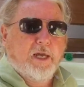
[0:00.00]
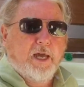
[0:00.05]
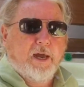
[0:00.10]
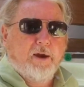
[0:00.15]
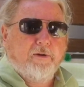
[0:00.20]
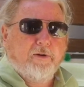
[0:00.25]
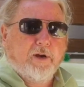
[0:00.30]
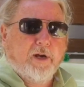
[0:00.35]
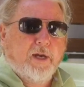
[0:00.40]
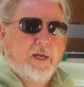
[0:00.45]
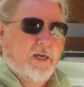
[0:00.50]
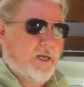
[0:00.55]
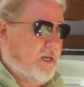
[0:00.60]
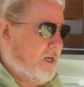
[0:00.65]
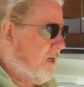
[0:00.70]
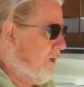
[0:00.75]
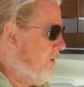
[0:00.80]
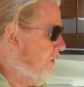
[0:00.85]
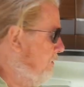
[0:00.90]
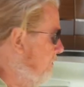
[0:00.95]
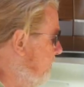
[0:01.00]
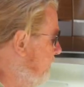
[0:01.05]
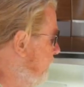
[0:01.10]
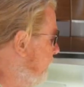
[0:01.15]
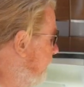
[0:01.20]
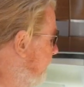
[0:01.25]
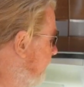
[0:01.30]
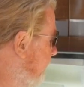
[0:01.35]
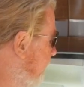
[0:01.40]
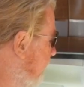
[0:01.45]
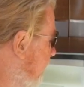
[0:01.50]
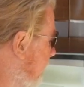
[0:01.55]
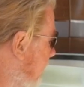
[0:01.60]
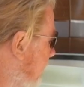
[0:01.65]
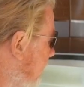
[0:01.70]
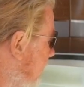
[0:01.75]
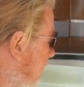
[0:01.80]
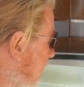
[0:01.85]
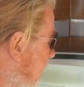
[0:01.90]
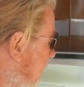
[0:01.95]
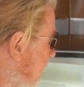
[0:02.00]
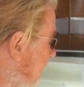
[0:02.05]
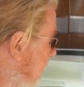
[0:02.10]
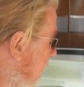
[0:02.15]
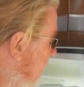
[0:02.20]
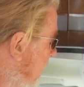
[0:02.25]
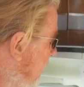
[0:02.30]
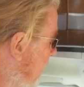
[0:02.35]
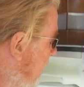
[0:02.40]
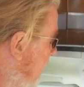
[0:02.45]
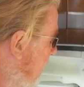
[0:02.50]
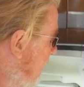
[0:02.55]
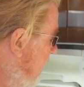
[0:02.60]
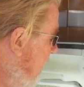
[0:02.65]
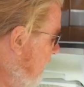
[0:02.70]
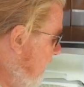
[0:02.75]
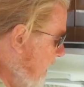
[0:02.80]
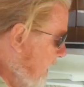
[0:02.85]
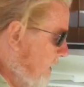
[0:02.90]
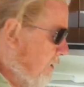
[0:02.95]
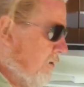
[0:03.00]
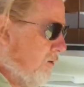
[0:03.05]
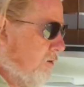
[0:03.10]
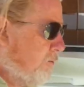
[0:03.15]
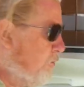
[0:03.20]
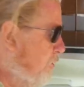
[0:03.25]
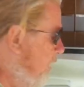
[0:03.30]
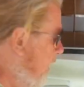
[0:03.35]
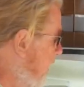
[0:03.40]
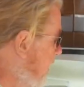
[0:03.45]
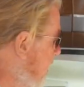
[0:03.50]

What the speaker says: area here and that'd look pretty